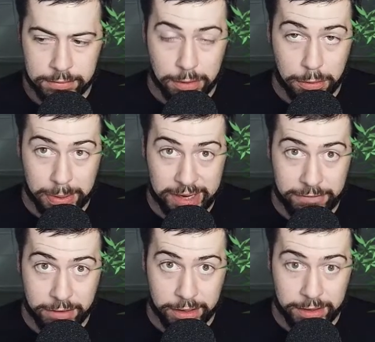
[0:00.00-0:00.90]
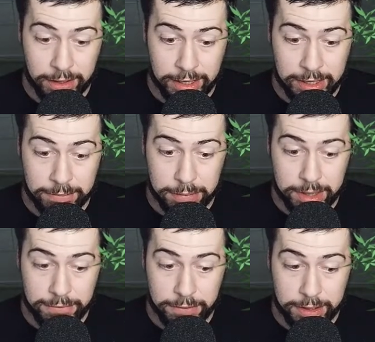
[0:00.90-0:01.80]
Well, we'll pray for another land,
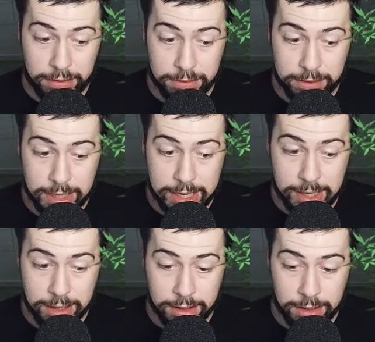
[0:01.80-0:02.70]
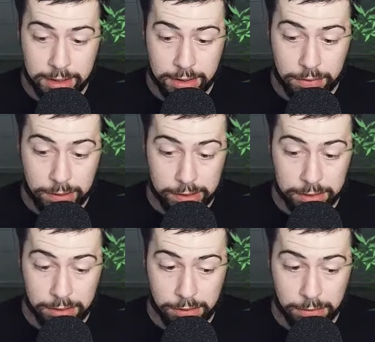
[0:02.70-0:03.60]
but if we don't, hey, we
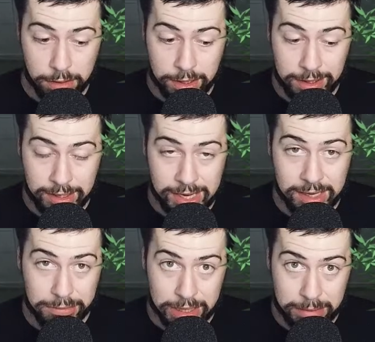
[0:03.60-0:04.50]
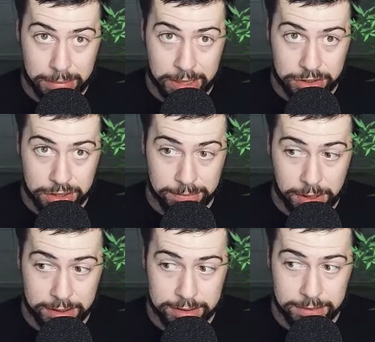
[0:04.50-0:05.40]
could go marauding and rampaging,
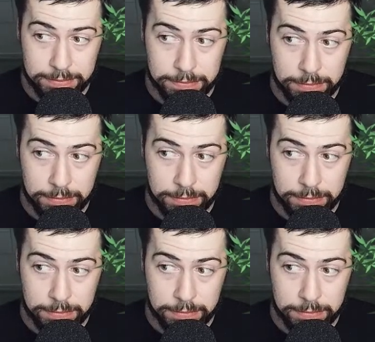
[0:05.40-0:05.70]
possibly.